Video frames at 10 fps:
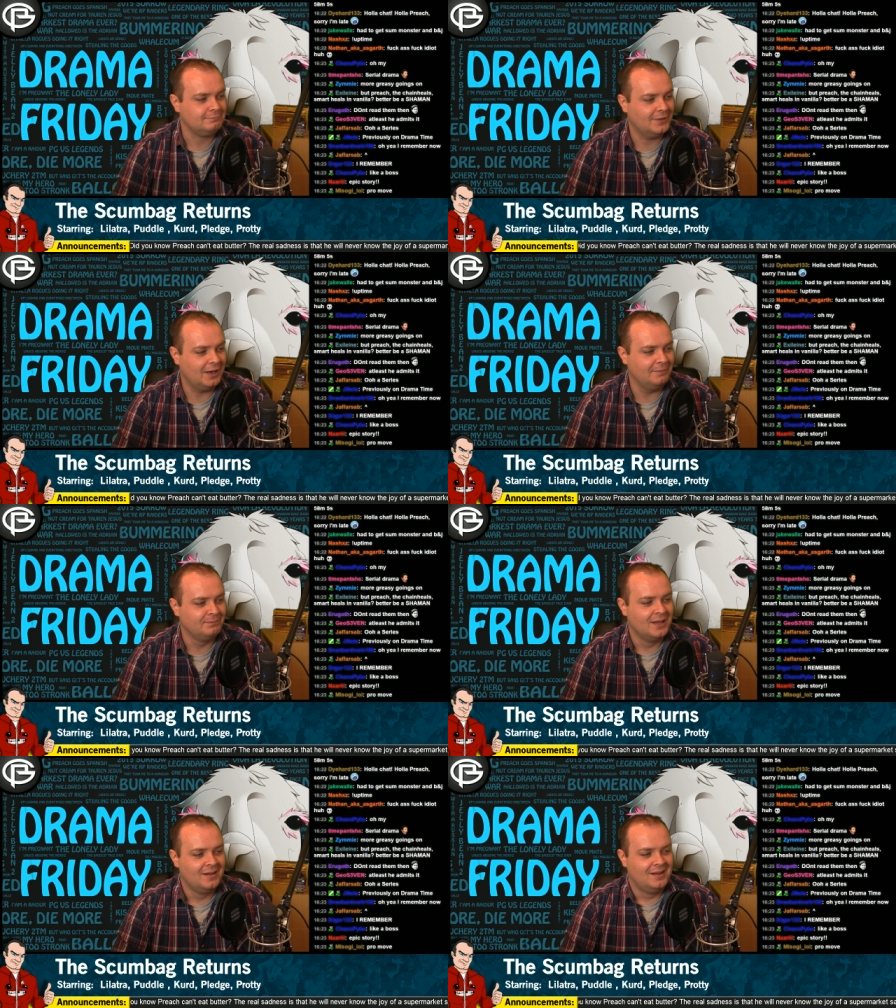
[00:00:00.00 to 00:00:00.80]
Okay.
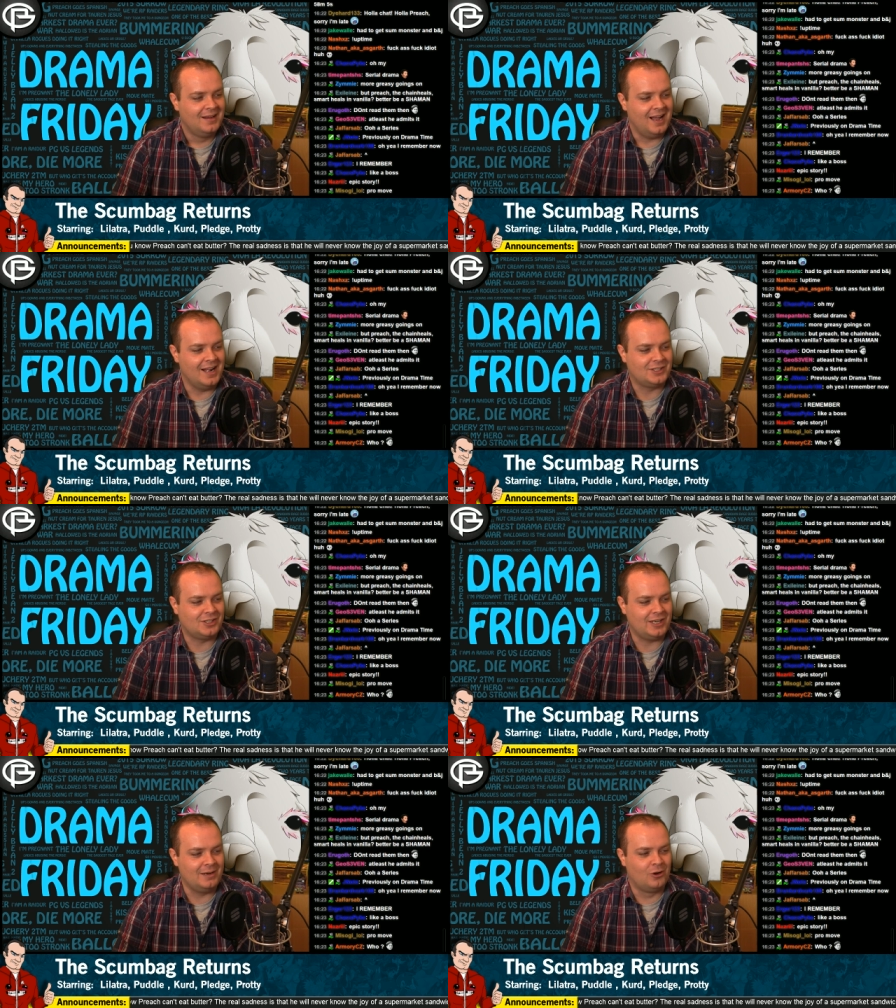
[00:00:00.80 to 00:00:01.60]
I had to
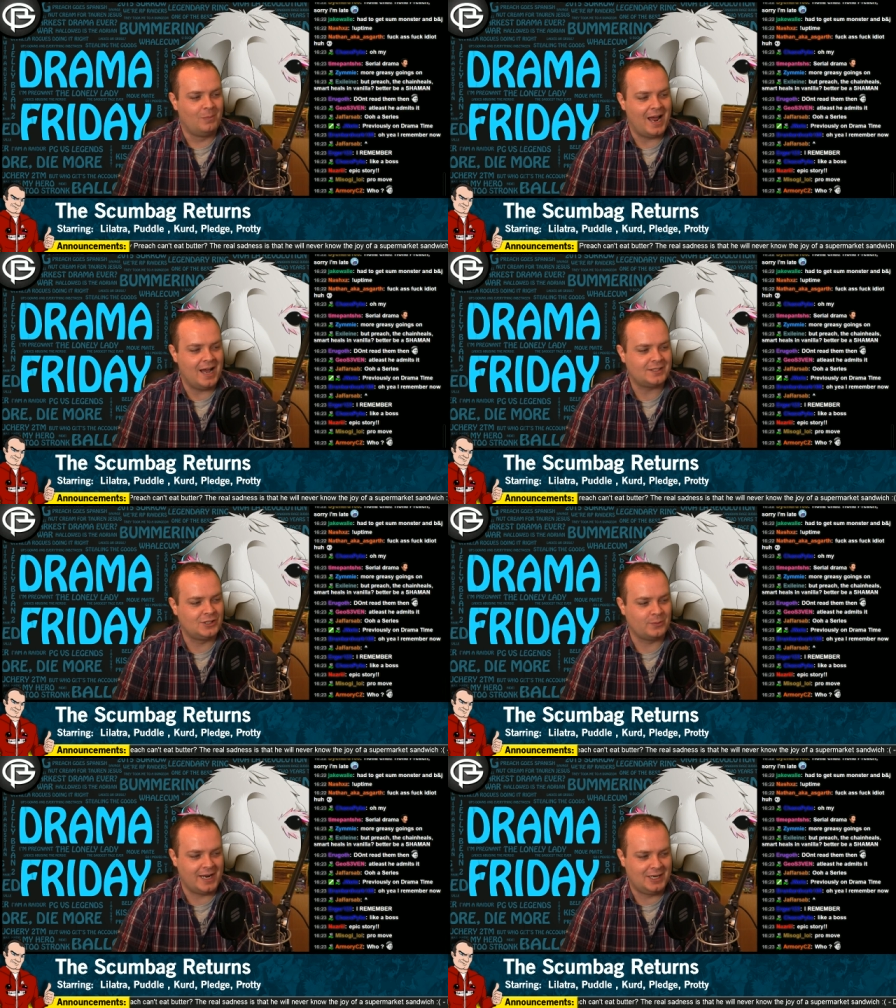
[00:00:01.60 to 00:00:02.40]
steamroll my ass
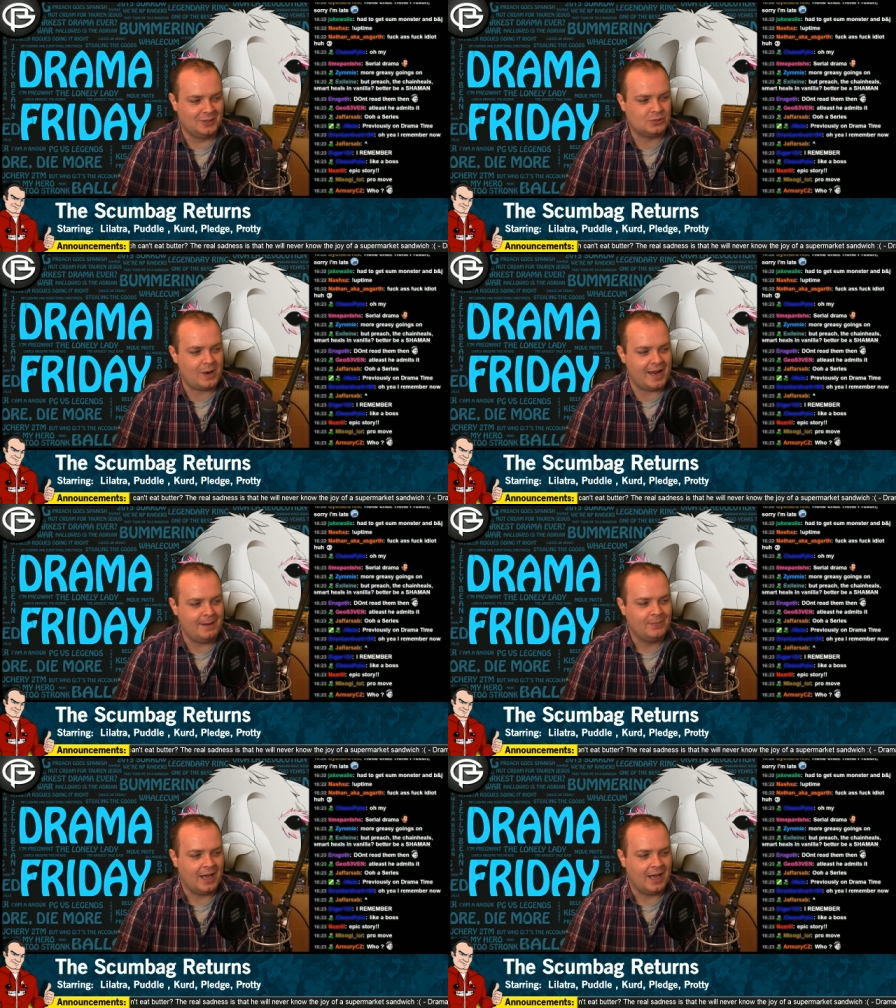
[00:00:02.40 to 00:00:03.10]
into AQ20